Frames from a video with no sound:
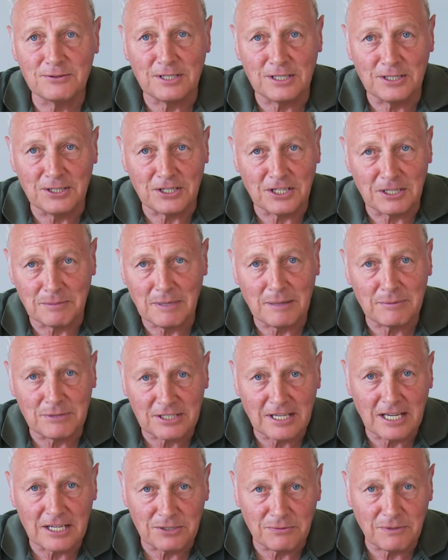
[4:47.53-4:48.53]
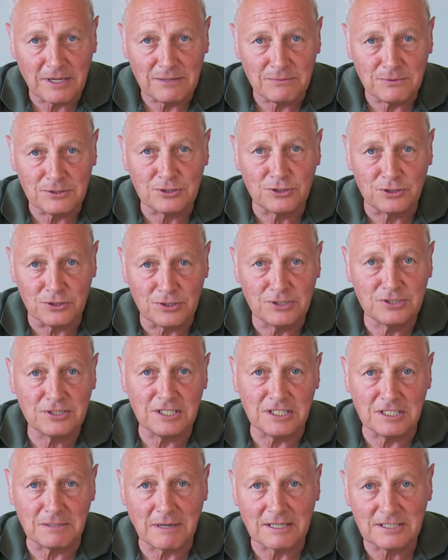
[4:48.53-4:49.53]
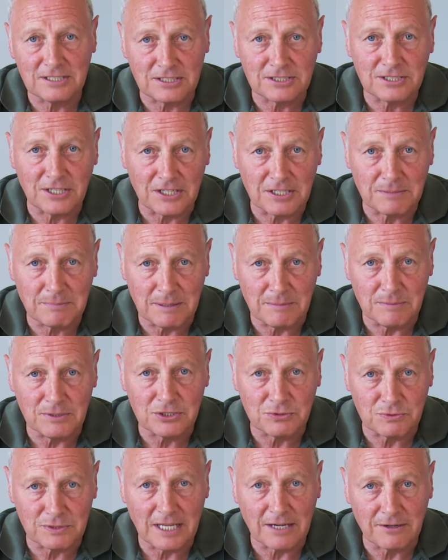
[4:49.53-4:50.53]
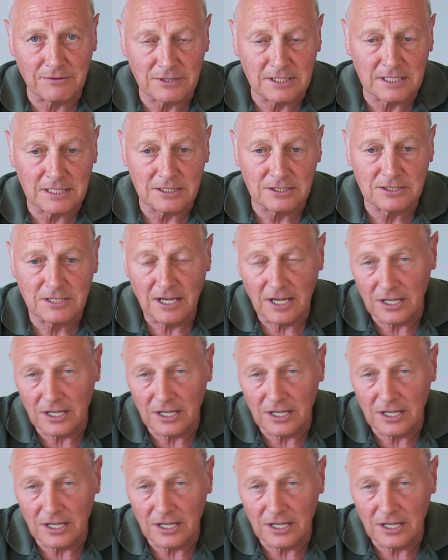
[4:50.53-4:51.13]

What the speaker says: think you're going to be able to get away with good cinematic type image without these.